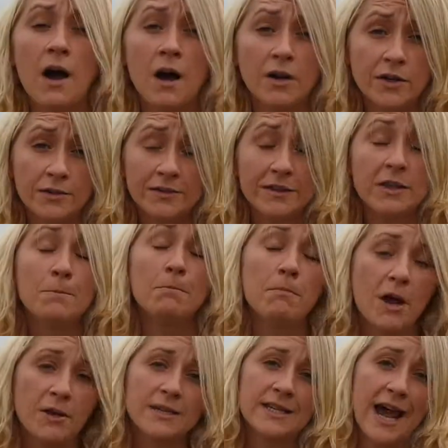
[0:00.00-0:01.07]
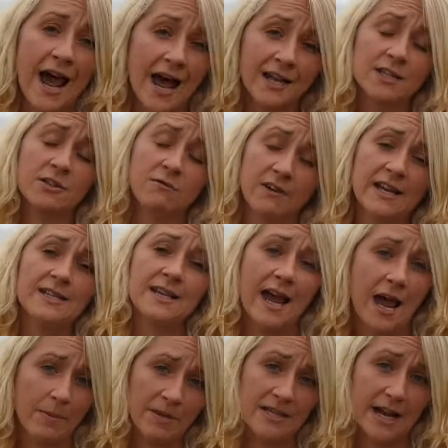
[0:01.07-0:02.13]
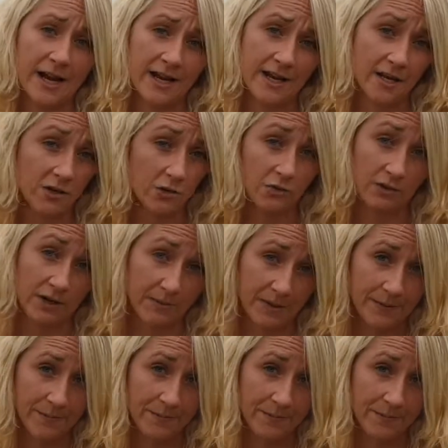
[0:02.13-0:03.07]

are the most at-risk habitat in Europe.